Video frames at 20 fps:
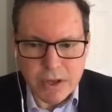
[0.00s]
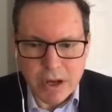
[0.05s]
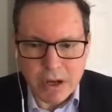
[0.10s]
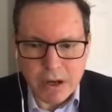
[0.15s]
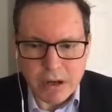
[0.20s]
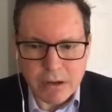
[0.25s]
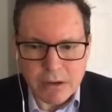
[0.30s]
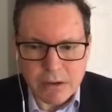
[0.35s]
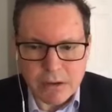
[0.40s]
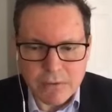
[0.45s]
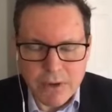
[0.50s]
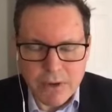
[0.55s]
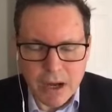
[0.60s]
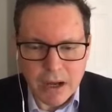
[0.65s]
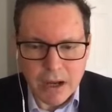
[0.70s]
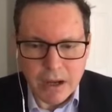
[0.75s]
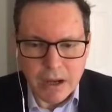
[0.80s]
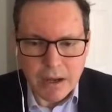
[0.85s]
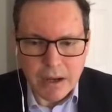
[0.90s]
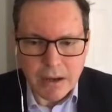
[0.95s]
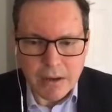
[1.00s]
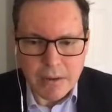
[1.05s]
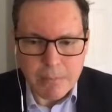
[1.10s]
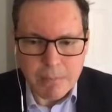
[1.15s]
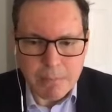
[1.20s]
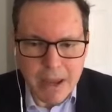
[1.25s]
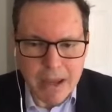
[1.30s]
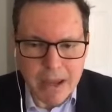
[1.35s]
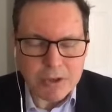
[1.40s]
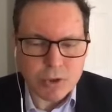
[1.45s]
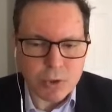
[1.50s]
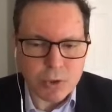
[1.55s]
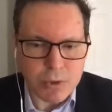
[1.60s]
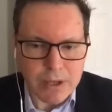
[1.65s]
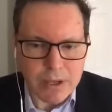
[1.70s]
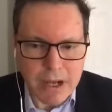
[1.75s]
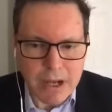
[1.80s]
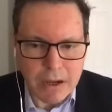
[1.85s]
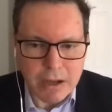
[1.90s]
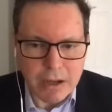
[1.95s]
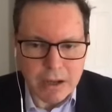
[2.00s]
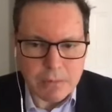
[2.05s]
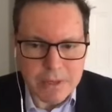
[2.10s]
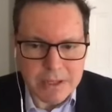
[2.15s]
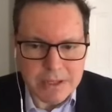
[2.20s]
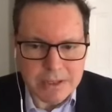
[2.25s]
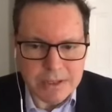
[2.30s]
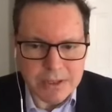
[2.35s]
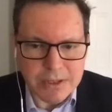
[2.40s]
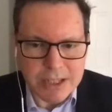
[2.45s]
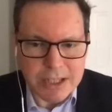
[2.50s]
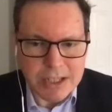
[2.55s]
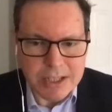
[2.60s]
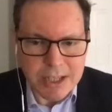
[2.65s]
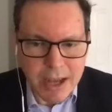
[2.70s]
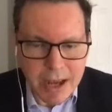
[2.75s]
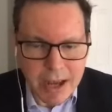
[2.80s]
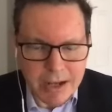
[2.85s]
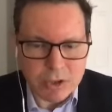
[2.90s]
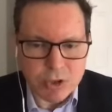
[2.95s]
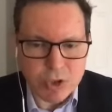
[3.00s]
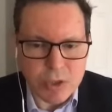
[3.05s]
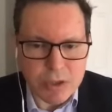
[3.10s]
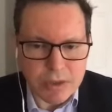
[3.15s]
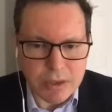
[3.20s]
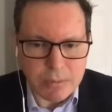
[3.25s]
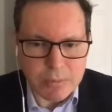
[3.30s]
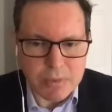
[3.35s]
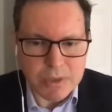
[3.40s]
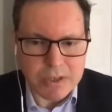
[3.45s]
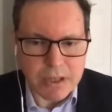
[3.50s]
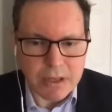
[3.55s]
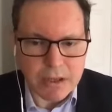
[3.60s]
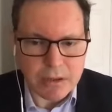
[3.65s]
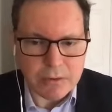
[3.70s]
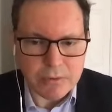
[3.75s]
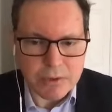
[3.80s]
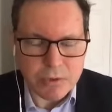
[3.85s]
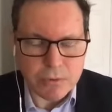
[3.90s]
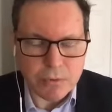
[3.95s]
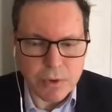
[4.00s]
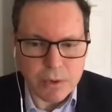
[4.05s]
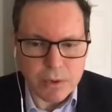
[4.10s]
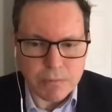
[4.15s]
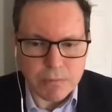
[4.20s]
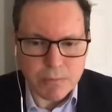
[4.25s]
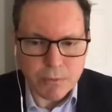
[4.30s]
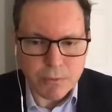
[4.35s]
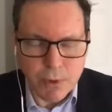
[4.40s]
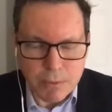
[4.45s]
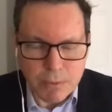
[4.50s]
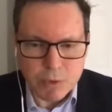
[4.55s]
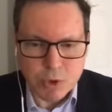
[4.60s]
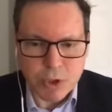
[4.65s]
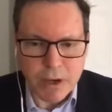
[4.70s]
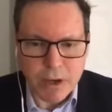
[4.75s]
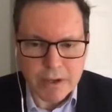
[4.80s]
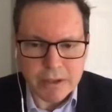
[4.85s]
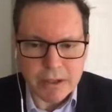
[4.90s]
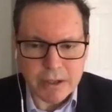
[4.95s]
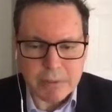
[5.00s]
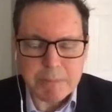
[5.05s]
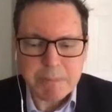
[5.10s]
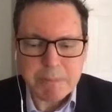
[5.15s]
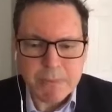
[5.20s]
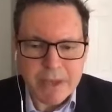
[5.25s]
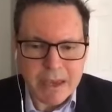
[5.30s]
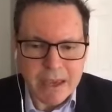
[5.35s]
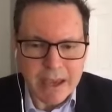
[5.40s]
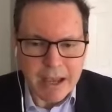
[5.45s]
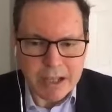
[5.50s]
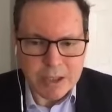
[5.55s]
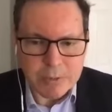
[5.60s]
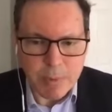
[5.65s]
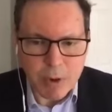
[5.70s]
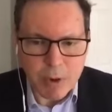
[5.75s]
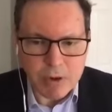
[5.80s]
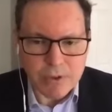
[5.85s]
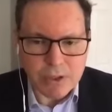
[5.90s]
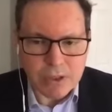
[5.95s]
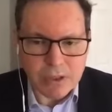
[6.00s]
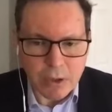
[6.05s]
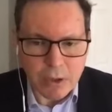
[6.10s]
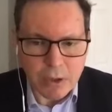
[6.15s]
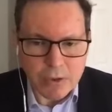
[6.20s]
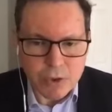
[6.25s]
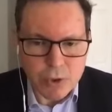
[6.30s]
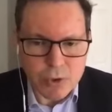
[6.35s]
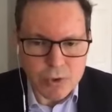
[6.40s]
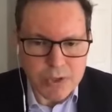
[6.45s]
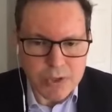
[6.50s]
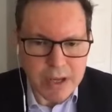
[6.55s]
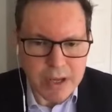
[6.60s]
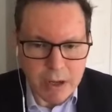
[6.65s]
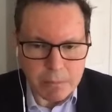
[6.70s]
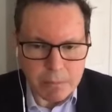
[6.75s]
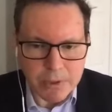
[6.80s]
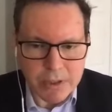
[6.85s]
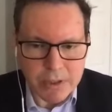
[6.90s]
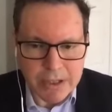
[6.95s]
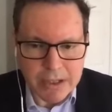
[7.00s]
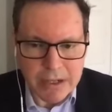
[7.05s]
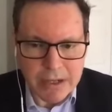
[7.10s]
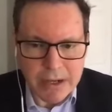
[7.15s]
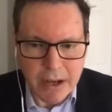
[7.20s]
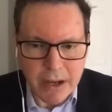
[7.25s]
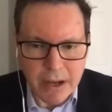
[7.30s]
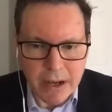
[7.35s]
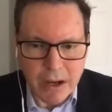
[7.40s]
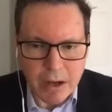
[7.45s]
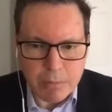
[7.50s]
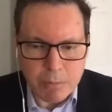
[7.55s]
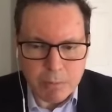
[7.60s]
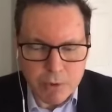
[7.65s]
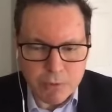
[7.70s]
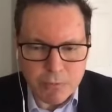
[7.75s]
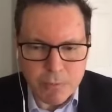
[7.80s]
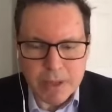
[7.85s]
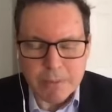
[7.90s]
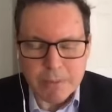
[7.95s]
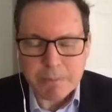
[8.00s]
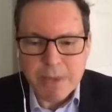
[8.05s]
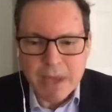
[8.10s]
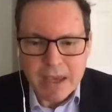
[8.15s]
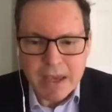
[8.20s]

of major economies detaching themselves from China as part of a larger decoupling movement,